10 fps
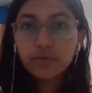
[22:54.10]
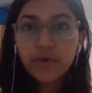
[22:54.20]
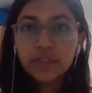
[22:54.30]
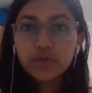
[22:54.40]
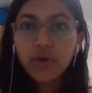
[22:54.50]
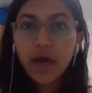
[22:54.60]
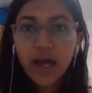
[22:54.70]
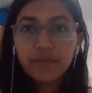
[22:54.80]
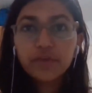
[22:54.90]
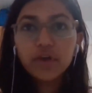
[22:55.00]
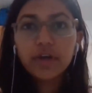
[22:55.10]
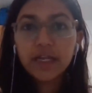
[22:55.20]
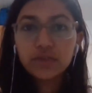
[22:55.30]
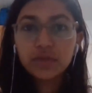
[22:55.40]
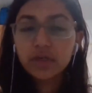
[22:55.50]
So once you have your
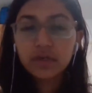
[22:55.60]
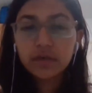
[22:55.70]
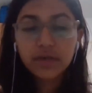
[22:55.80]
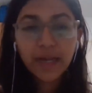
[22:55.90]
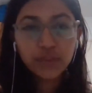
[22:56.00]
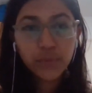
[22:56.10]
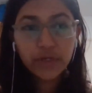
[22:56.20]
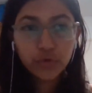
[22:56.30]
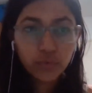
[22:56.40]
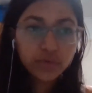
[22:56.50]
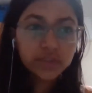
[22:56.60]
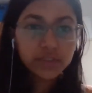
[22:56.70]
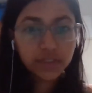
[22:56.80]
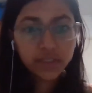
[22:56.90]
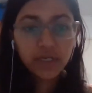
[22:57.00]
graduate
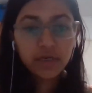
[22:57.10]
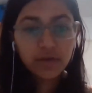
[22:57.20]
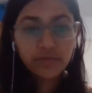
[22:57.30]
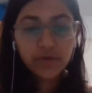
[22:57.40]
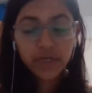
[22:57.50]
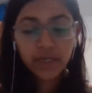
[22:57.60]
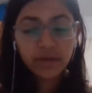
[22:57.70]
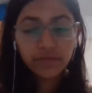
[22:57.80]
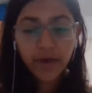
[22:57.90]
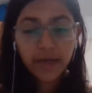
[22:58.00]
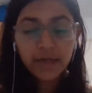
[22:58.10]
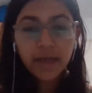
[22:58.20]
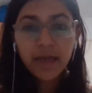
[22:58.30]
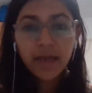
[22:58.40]
roles working fine,